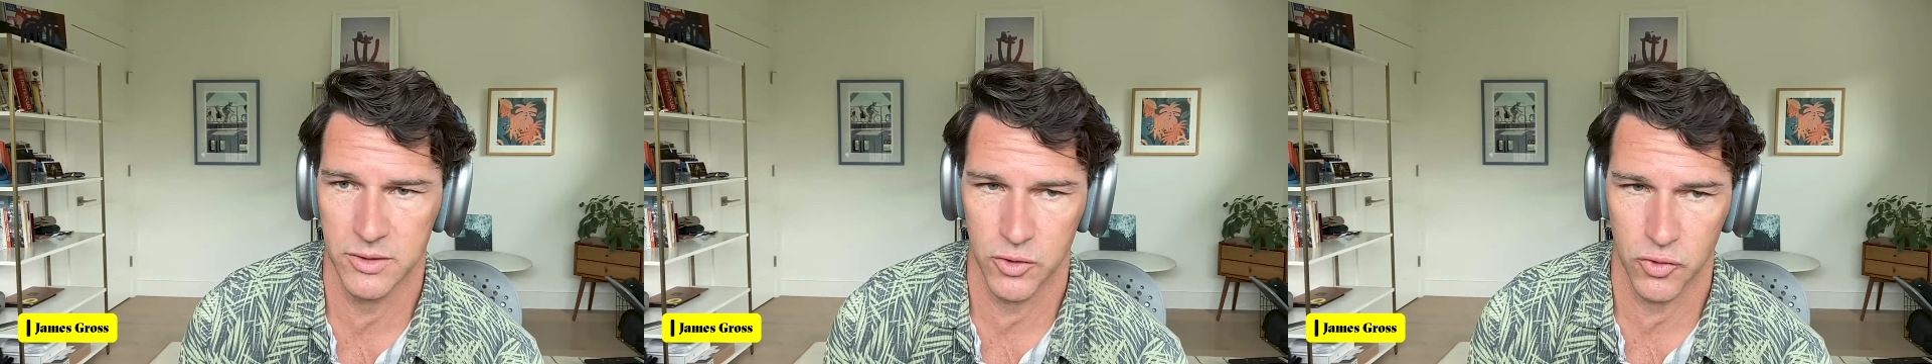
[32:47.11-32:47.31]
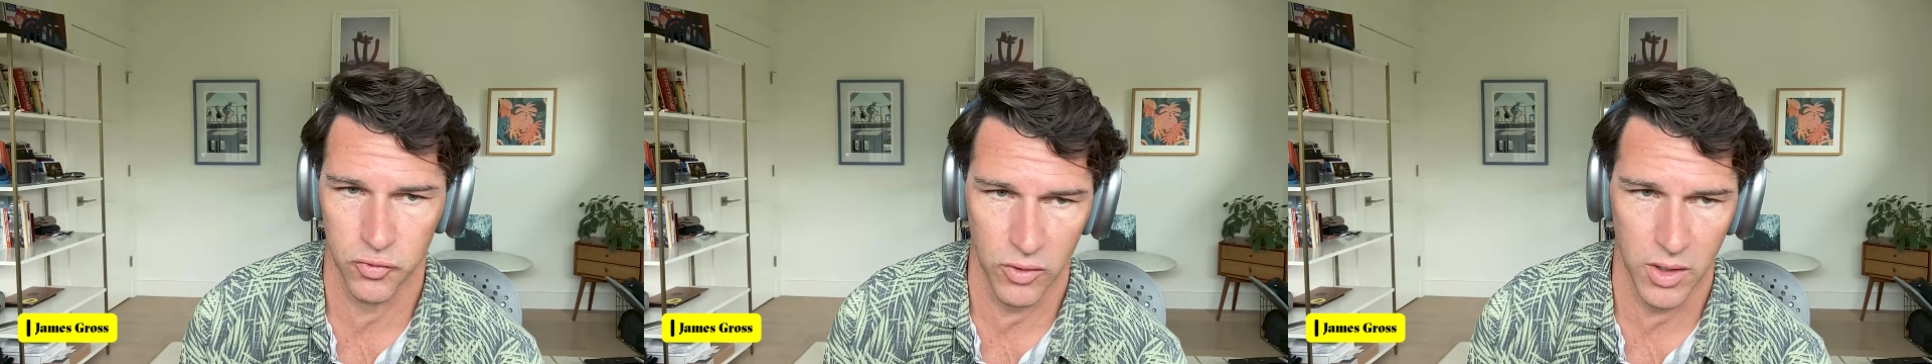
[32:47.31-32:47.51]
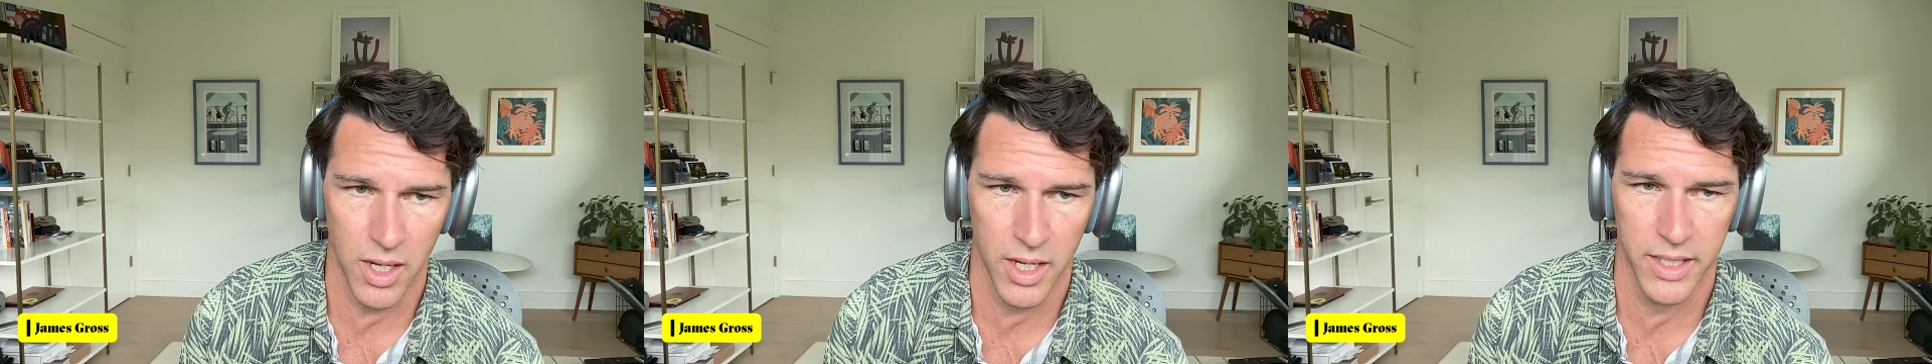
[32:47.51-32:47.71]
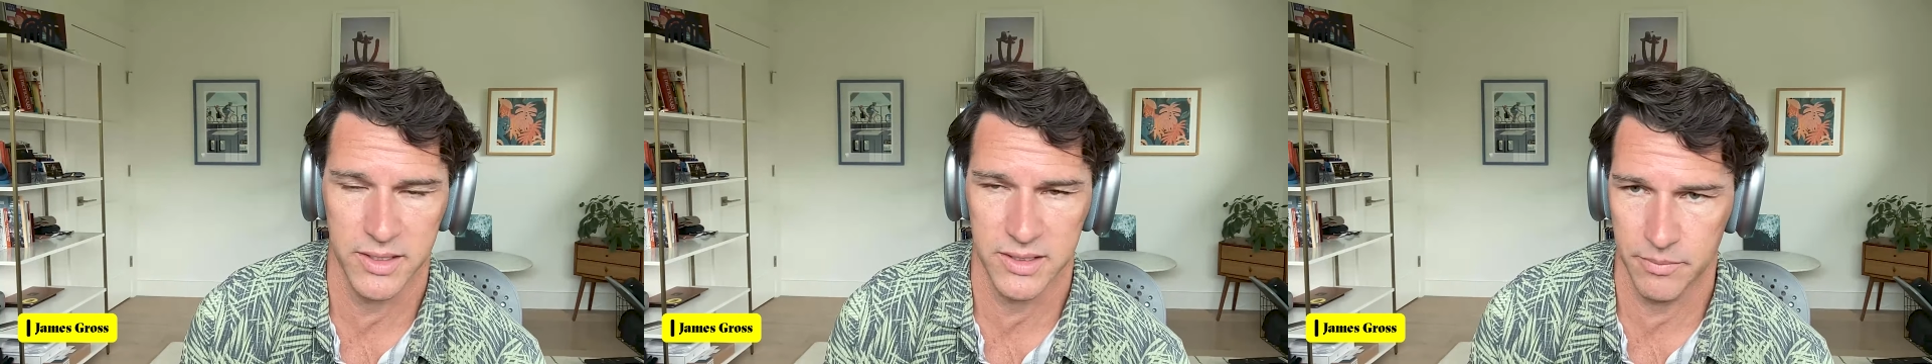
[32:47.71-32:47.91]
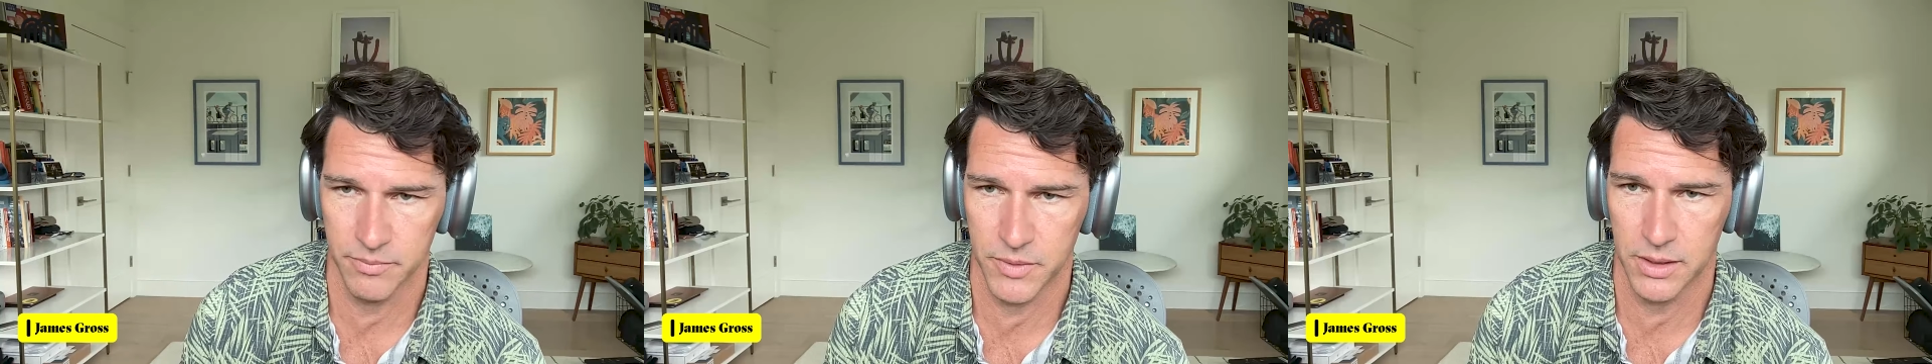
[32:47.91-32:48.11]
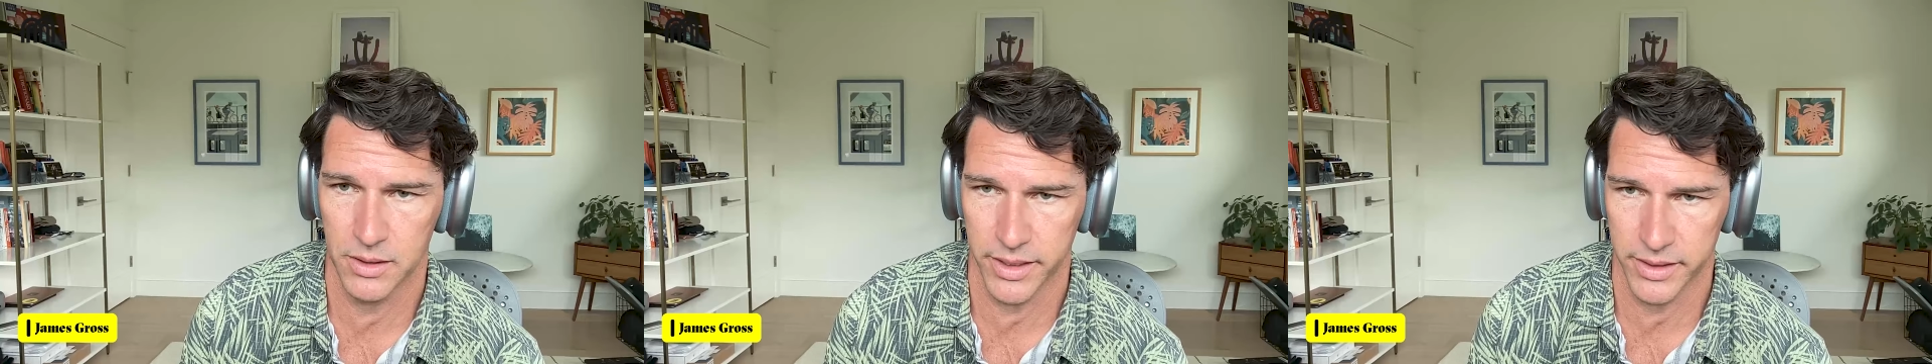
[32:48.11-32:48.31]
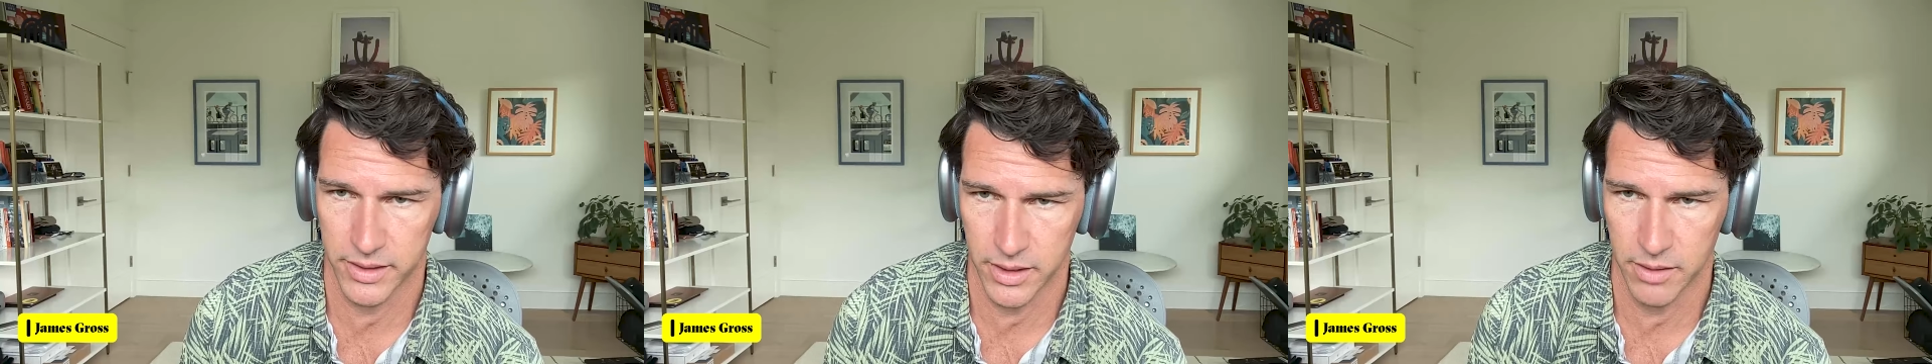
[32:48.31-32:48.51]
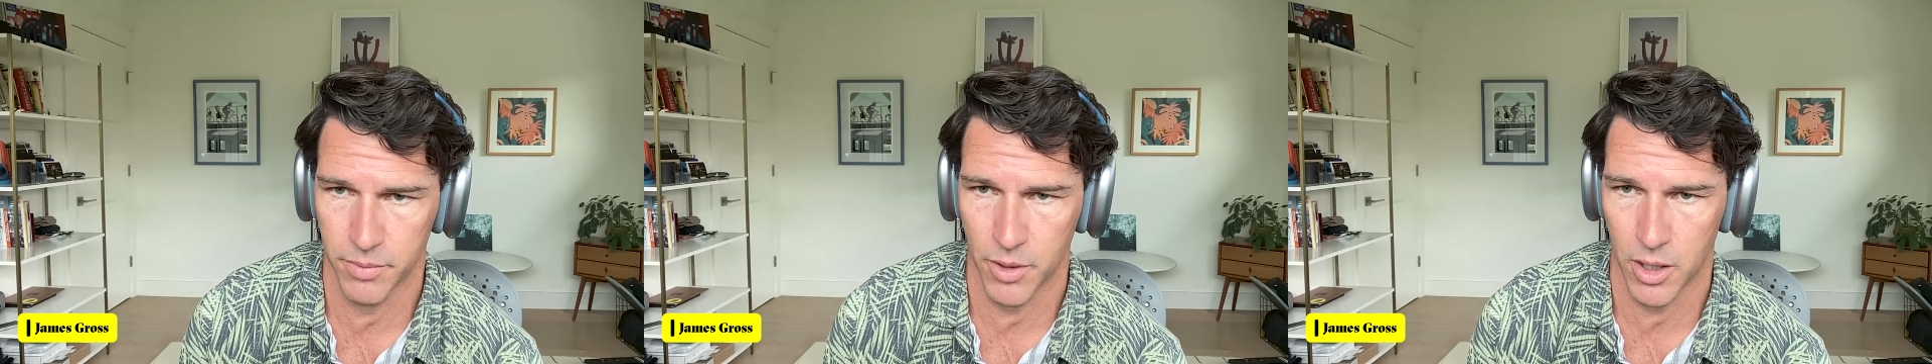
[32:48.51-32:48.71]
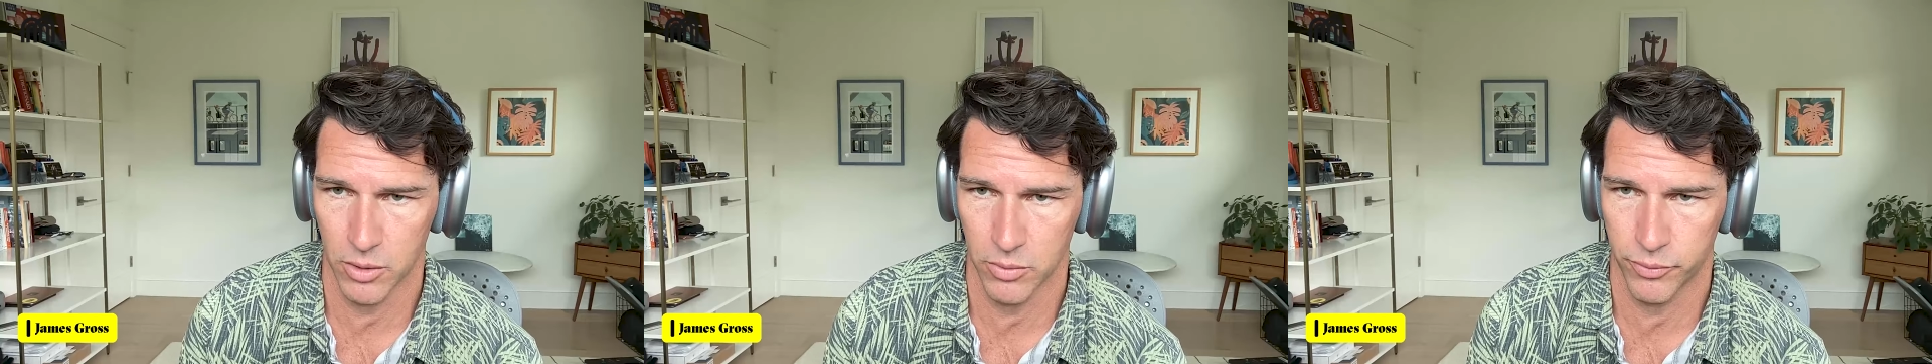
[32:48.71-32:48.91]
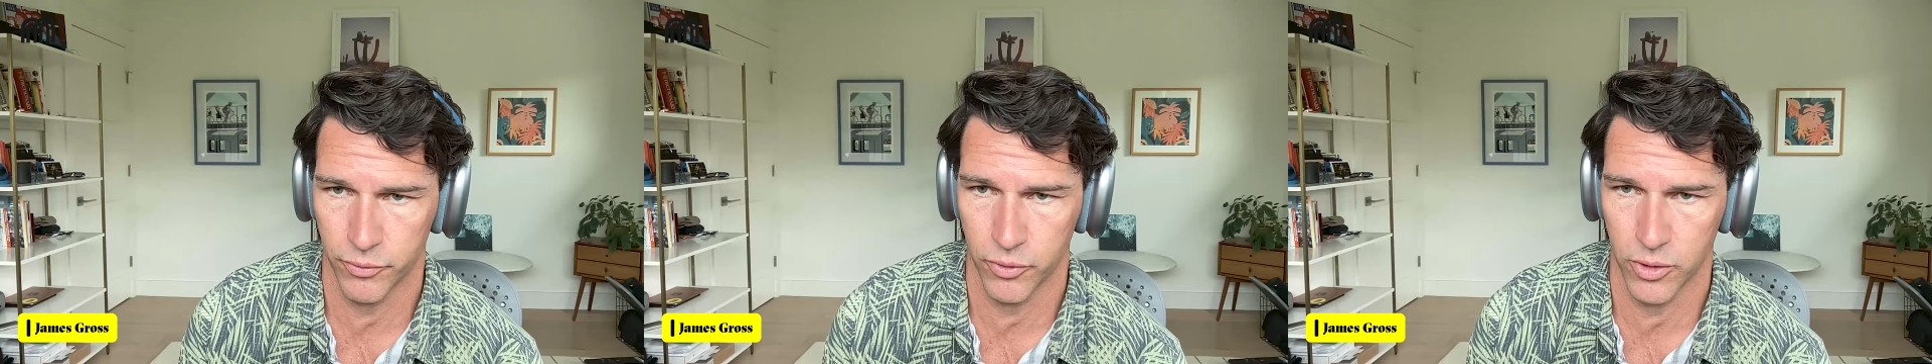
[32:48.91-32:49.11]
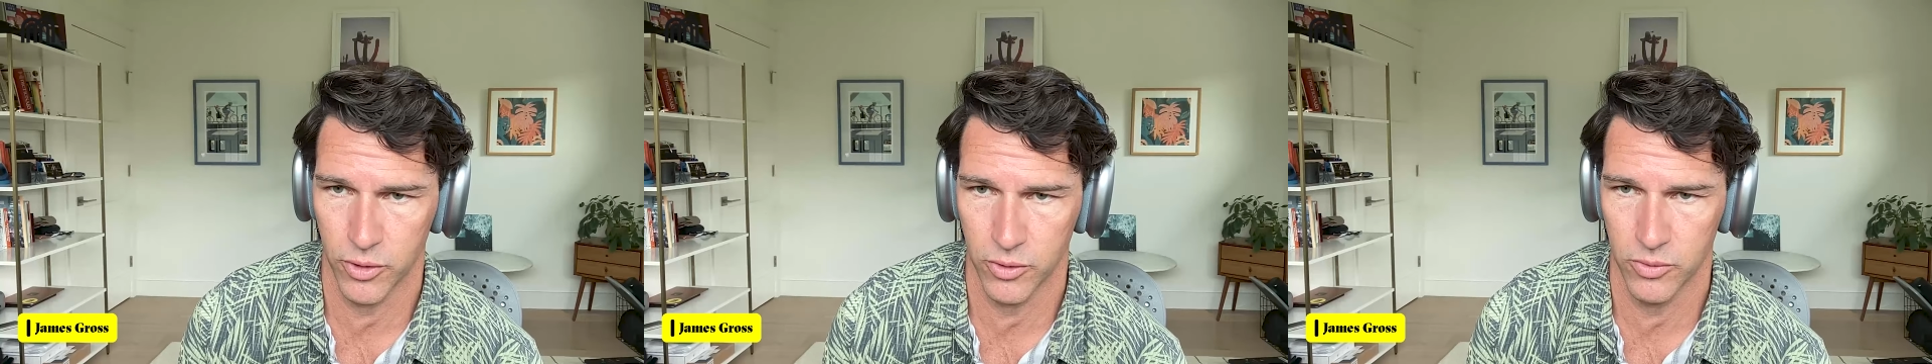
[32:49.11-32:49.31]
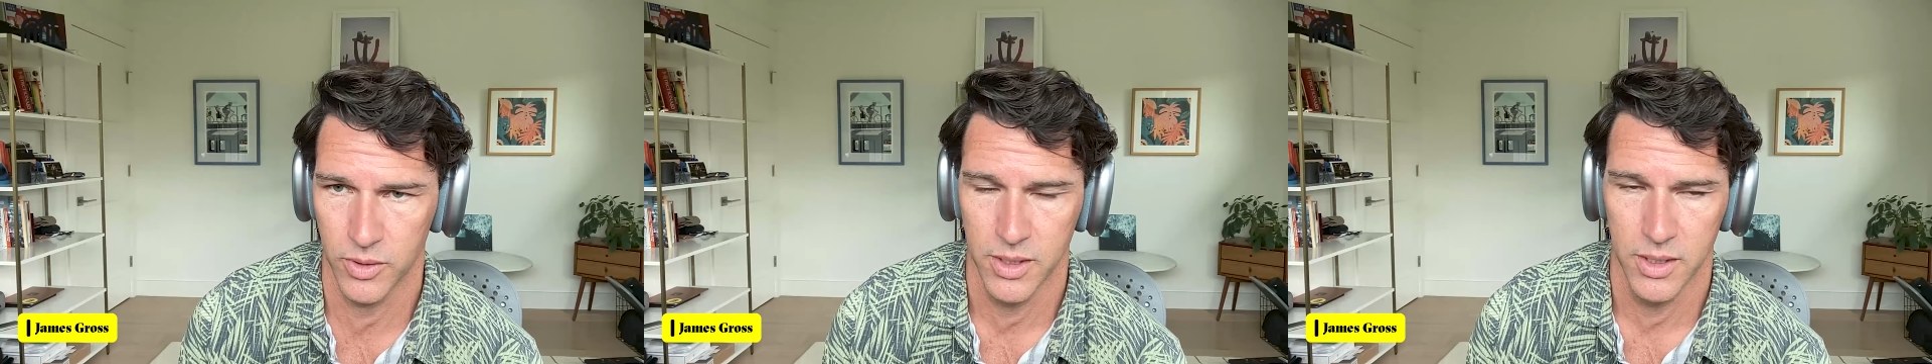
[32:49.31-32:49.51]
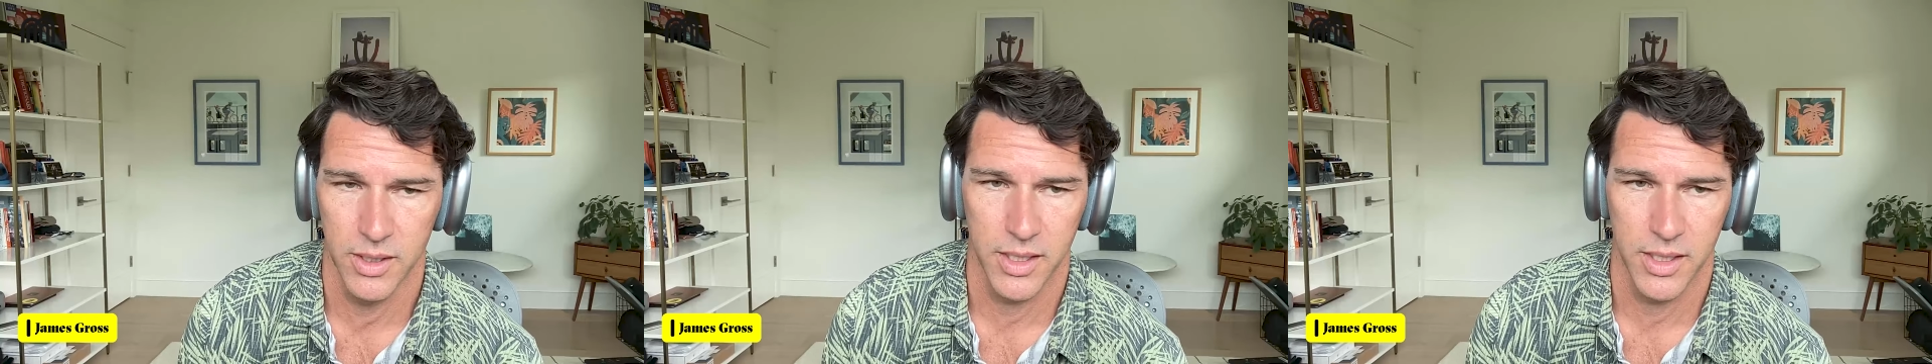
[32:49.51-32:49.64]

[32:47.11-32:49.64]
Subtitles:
to try something like the Apollo Pro?